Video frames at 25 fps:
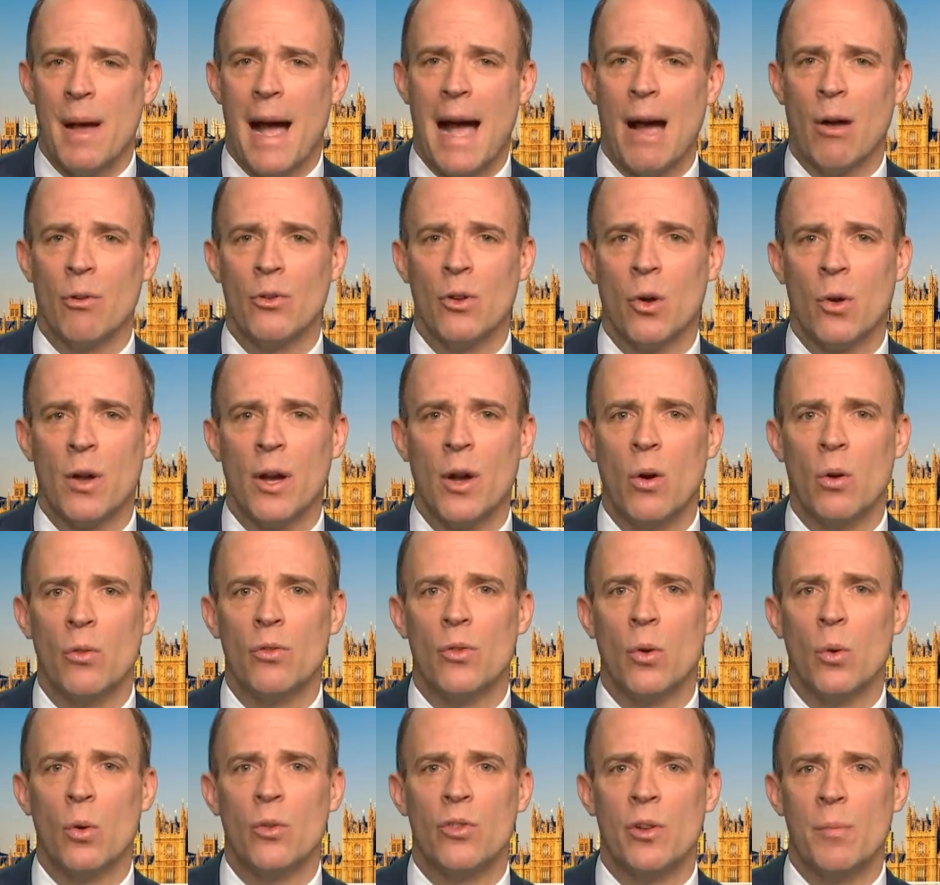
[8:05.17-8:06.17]
out knocking
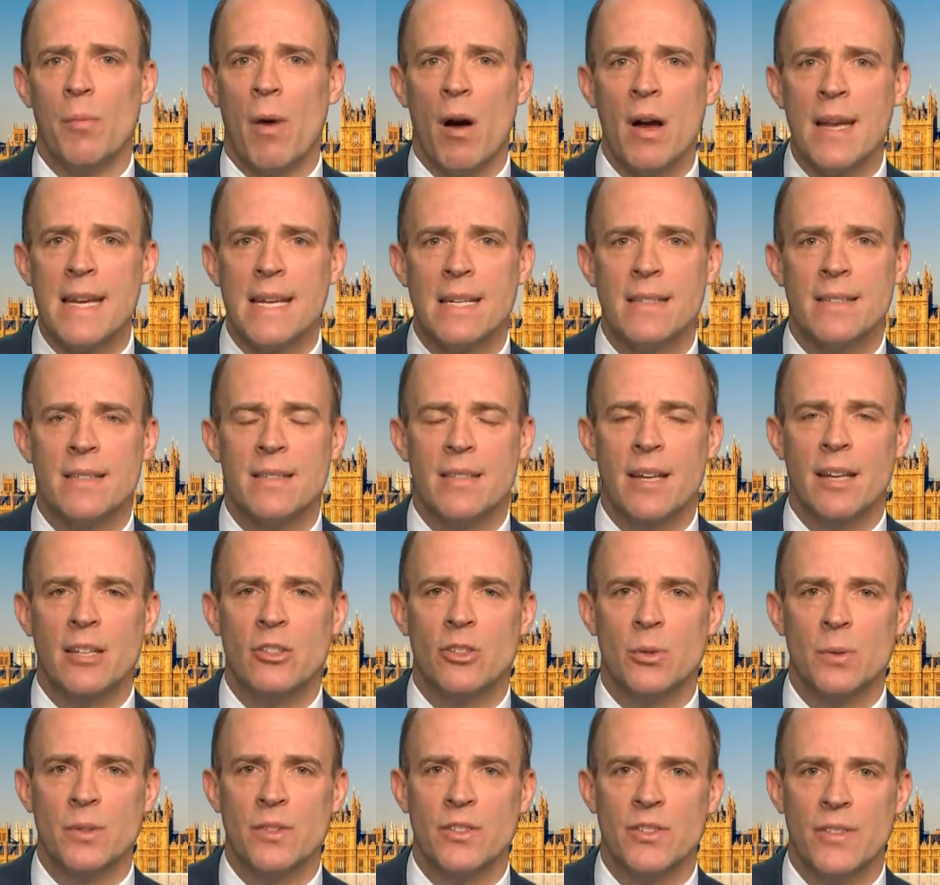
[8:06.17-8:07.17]
on doors in my
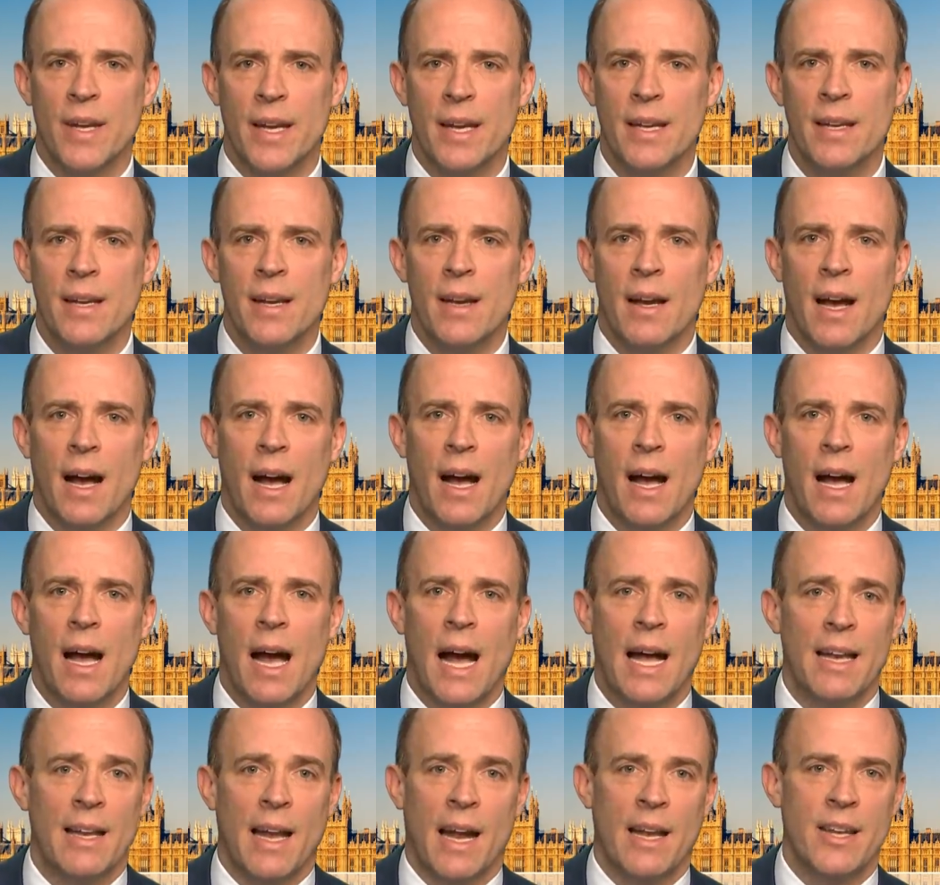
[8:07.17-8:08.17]
constituency, uh,
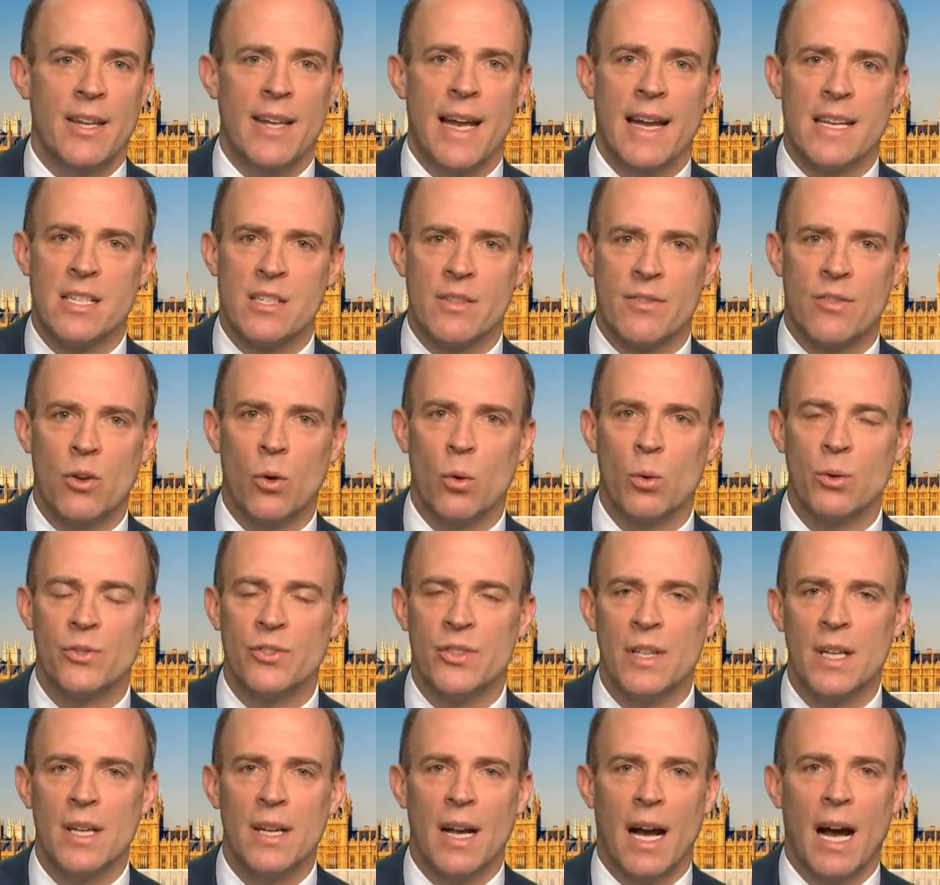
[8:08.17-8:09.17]
and, and, yes, of
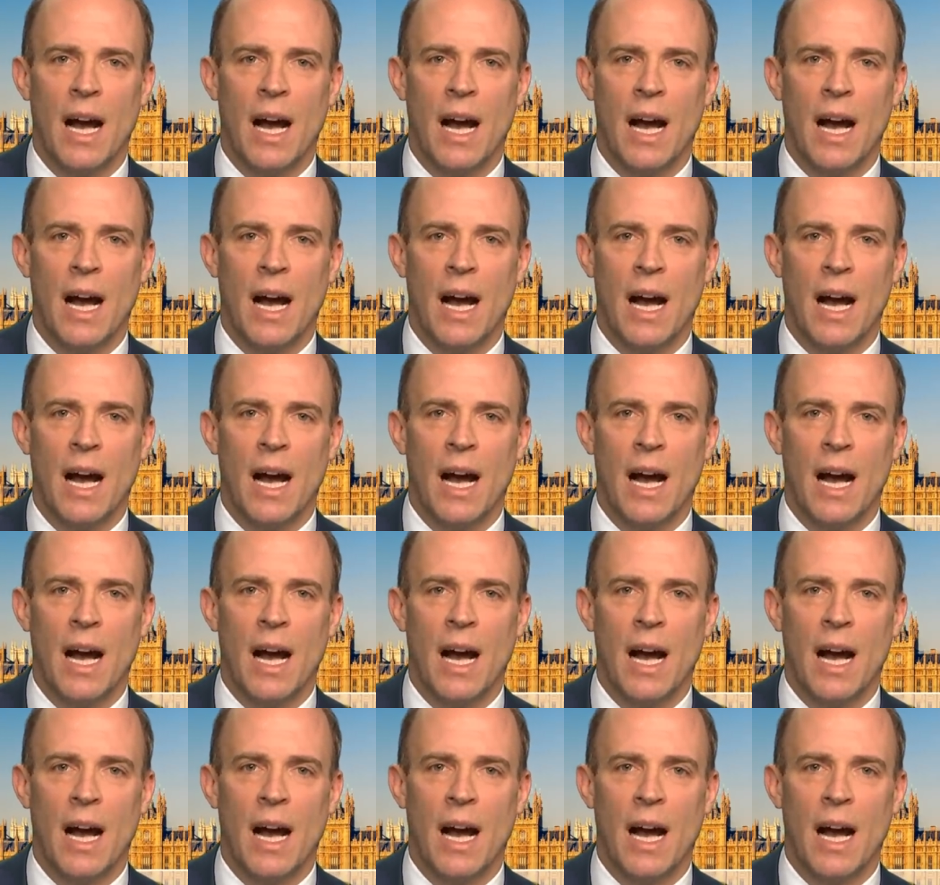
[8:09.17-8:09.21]
course,